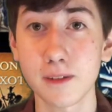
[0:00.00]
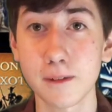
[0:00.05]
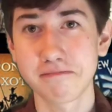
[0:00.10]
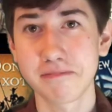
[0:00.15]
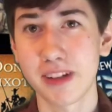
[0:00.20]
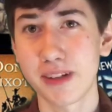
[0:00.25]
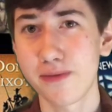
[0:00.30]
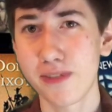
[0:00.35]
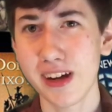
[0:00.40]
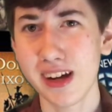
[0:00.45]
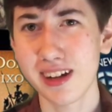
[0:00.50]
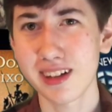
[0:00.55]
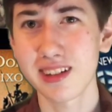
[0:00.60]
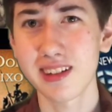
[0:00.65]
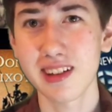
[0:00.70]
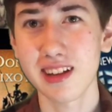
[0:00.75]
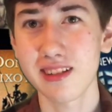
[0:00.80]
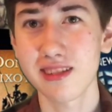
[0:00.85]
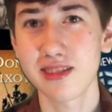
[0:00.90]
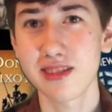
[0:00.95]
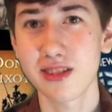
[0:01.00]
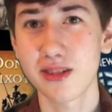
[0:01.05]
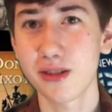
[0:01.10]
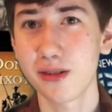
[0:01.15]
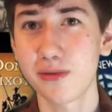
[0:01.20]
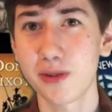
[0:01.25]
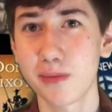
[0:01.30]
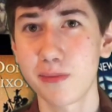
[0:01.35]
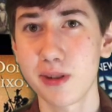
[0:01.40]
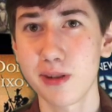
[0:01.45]
In fact, that is true
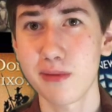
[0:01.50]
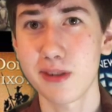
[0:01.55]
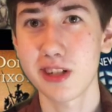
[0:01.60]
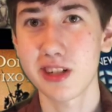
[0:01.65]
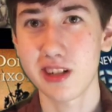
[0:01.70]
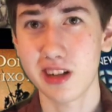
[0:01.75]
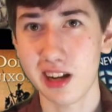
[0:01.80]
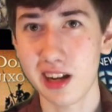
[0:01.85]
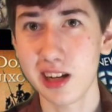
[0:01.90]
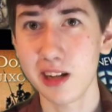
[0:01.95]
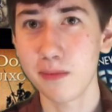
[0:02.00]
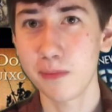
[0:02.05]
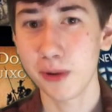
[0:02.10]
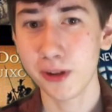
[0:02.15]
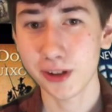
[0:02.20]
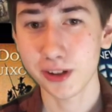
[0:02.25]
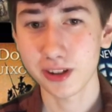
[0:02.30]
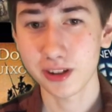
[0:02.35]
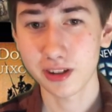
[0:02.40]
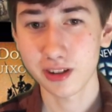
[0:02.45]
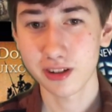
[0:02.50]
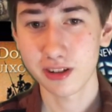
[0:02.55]
for pretty much any book.